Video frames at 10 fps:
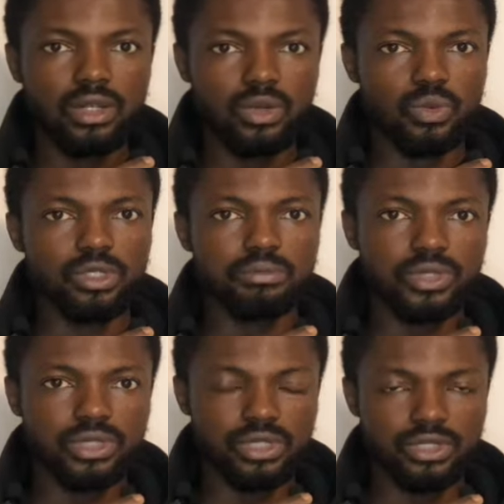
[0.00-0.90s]
or what
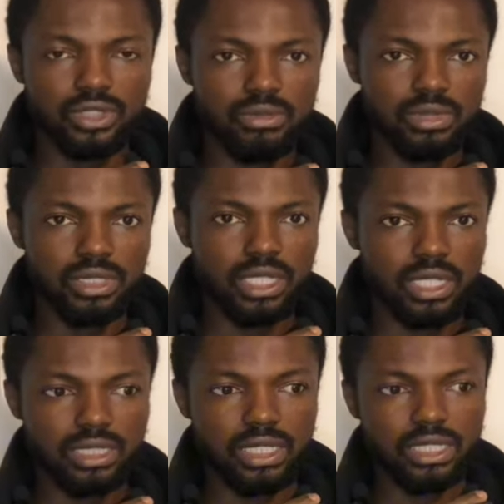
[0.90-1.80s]
bus is coming
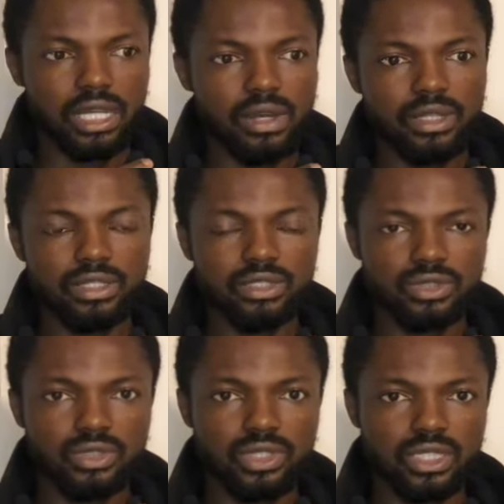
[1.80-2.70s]
next, and how I need
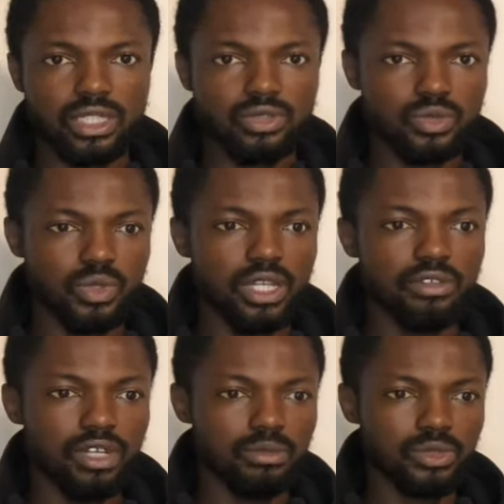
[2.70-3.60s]
to connect to
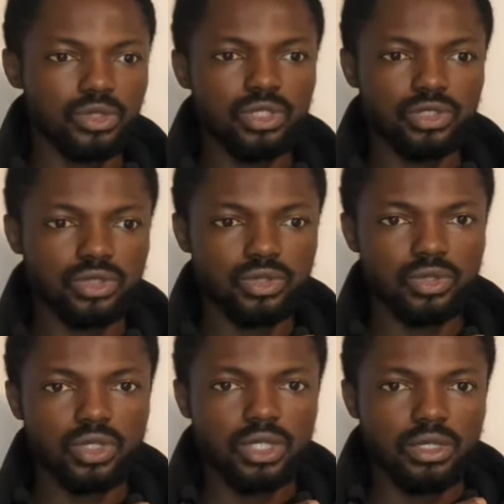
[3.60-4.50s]
wherever I'm going to,